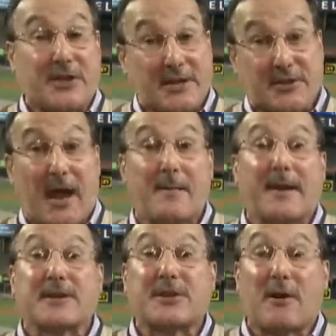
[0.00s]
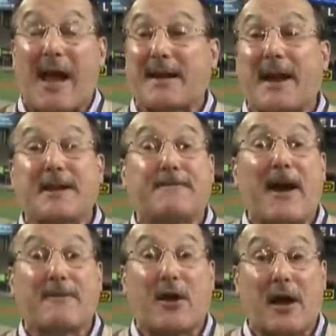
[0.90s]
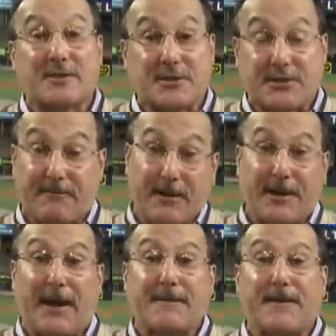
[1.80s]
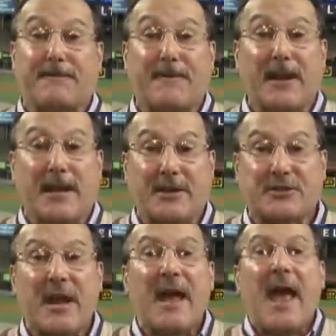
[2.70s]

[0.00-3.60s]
this time against their I-95 cousins, the Philadelphia Phillies.